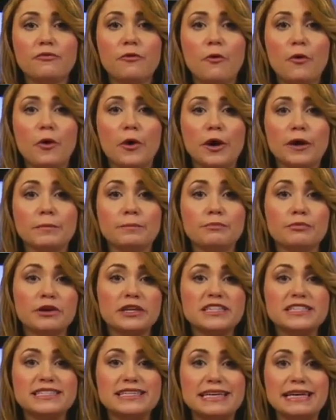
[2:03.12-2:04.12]
for
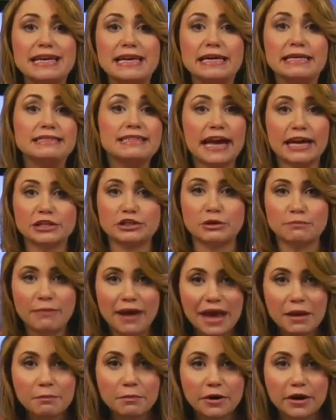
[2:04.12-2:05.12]
printing text on
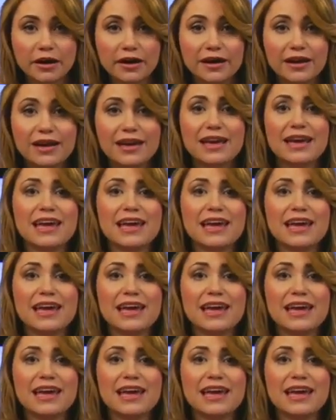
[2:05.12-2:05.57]
paper